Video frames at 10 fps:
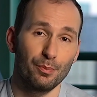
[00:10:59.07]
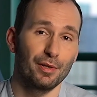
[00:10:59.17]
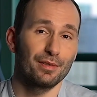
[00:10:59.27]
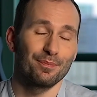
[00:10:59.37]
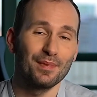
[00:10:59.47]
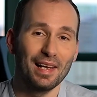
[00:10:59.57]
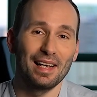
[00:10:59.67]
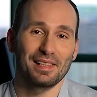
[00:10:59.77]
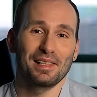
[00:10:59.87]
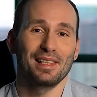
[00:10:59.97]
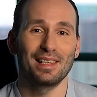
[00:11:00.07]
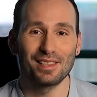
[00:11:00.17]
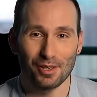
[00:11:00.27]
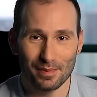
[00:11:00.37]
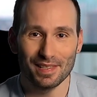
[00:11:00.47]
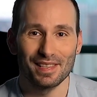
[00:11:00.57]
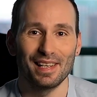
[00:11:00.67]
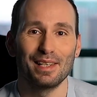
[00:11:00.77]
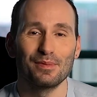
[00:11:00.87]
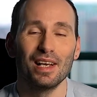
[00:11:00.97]
But as I said so many
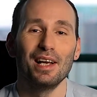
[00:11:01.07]
times,